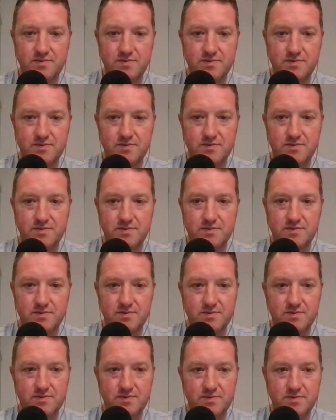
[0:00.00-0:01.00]

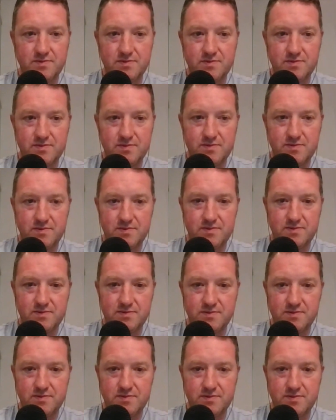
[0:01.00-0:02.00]

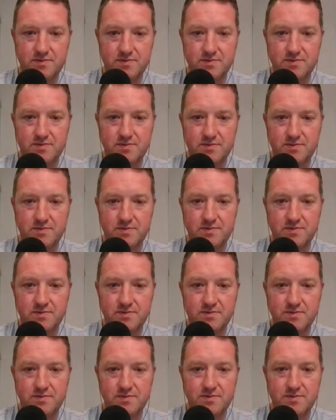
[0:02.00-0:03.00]

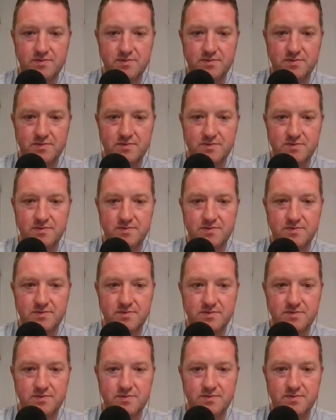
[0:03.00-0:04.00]

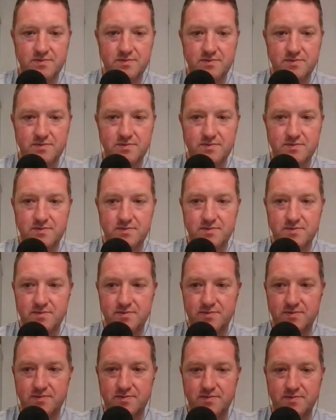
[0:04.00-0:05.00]

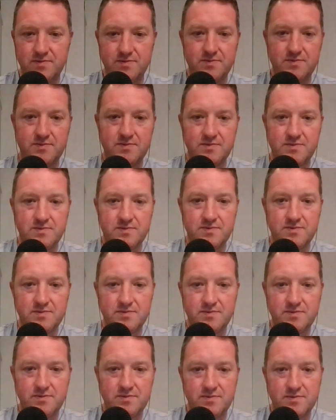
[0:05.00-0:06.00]

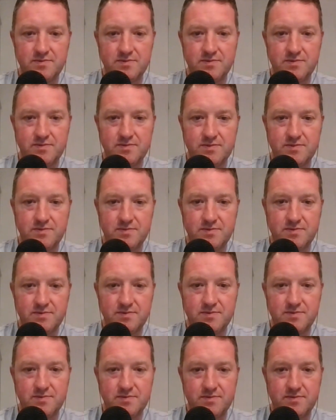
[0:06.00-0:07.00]

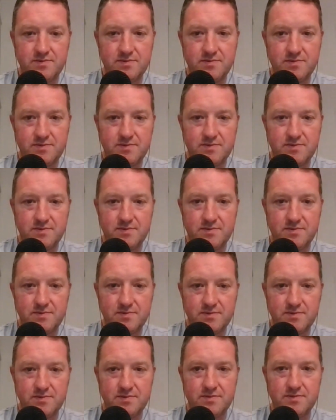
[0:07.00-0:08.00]
This person isn't speaking.